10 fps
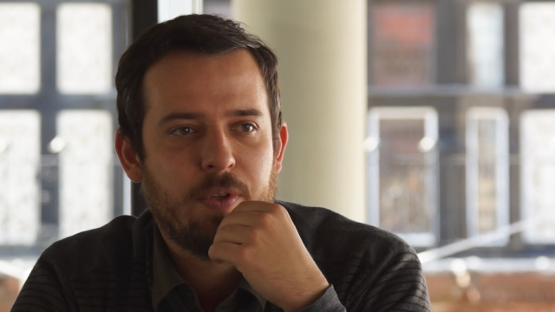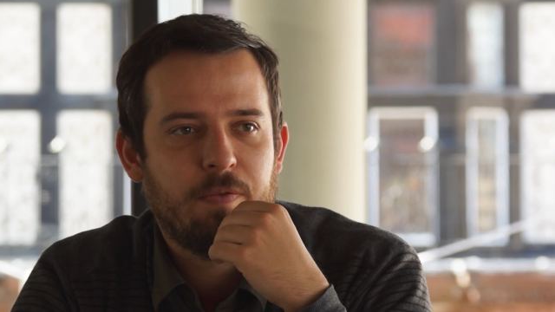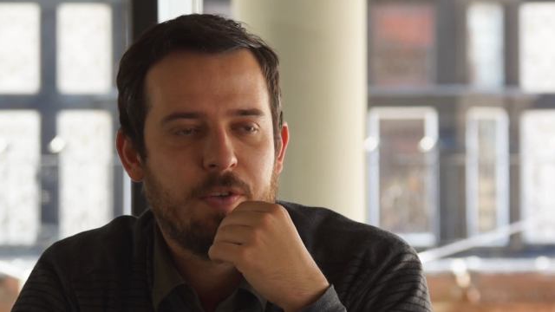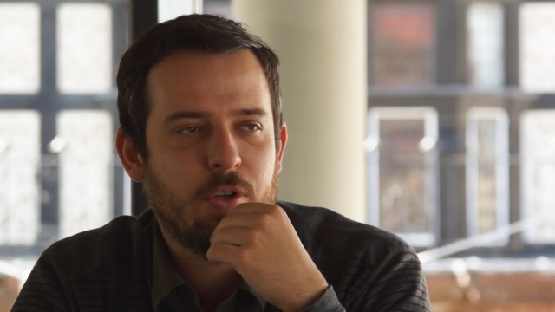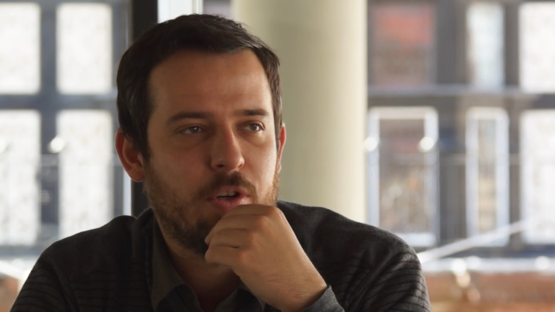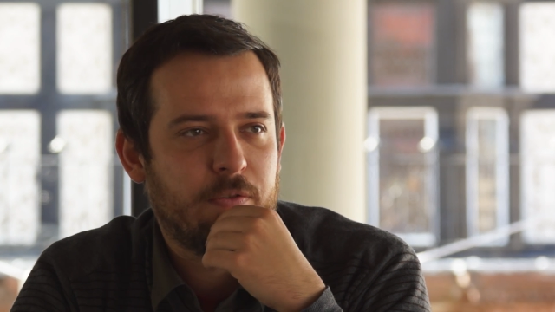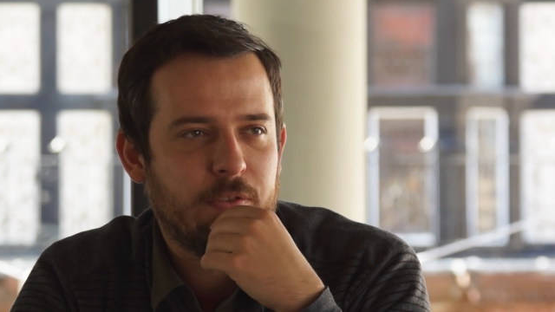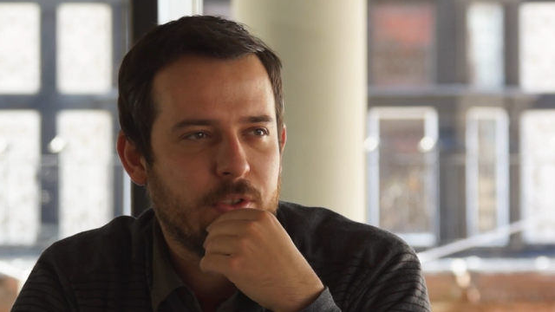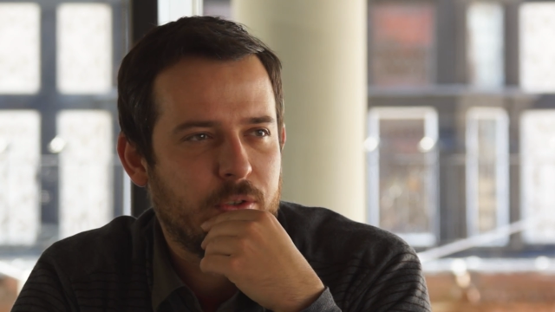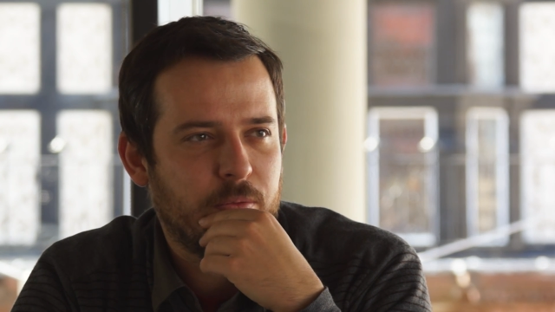
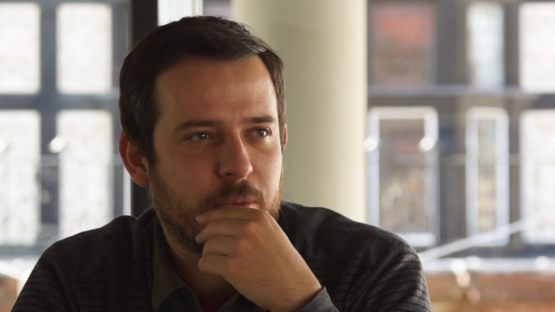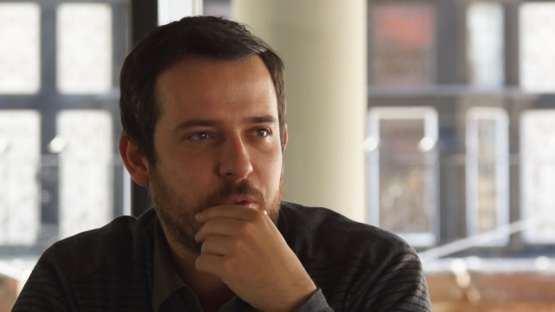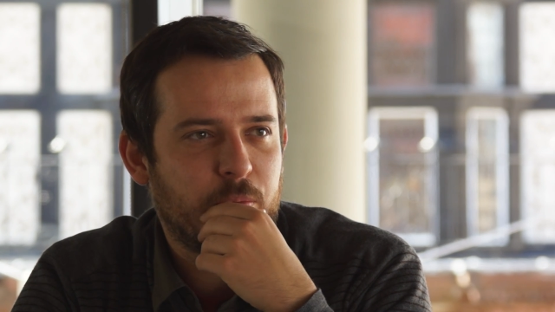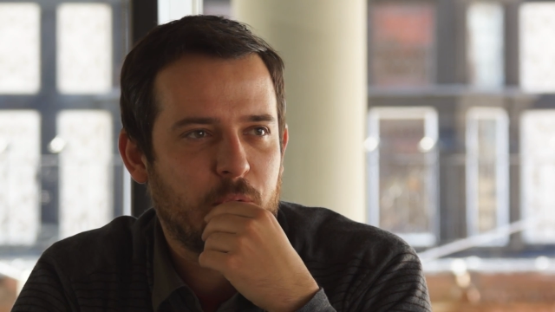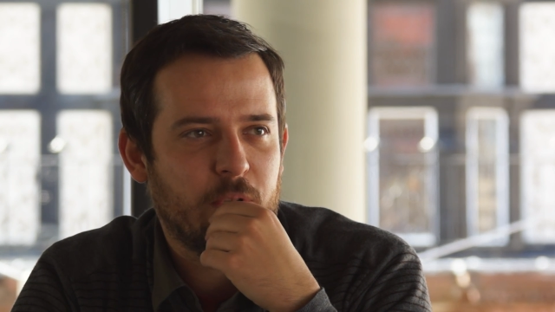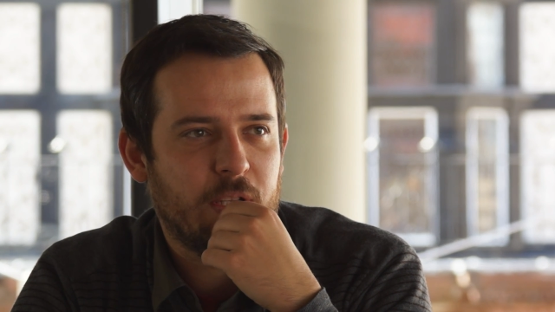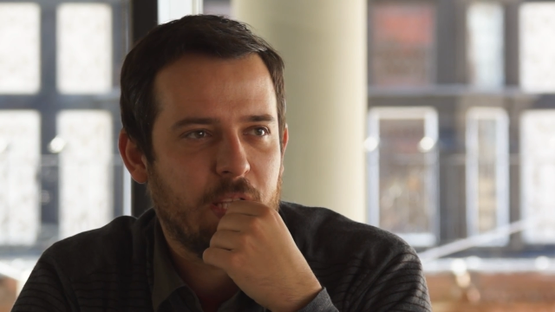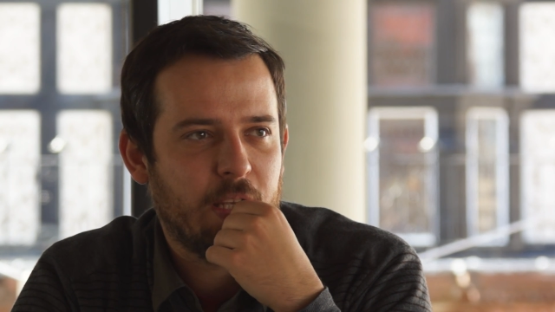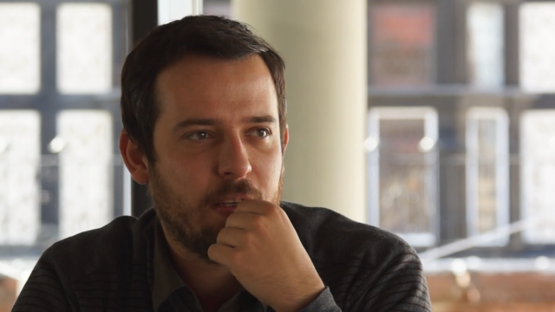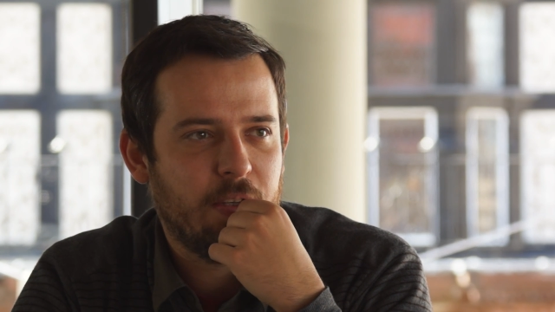Photographers do much more than
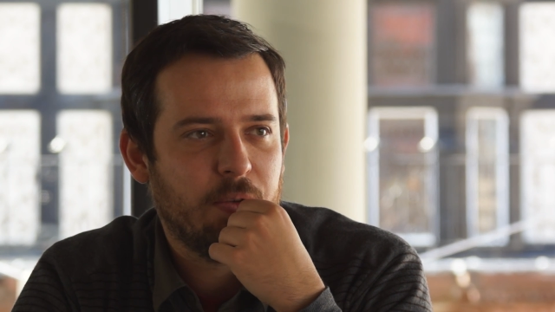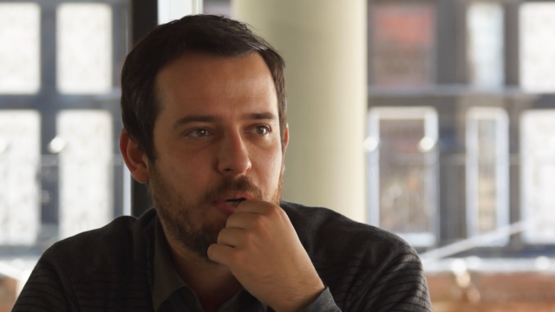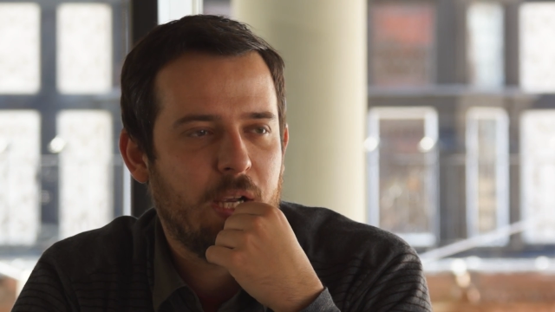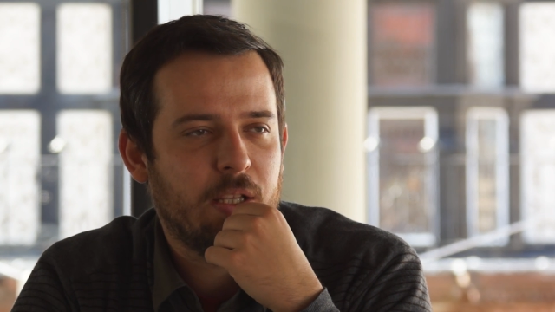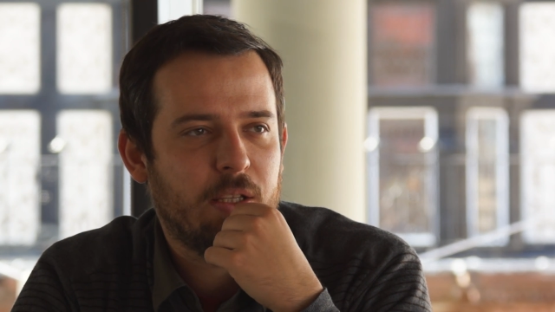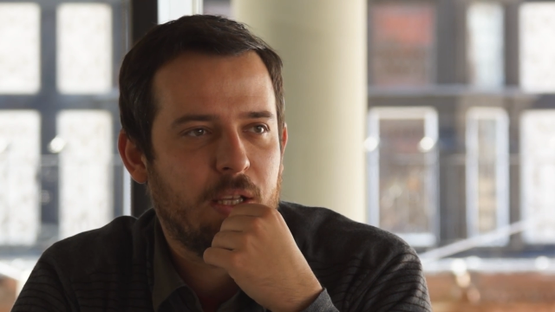that in the way that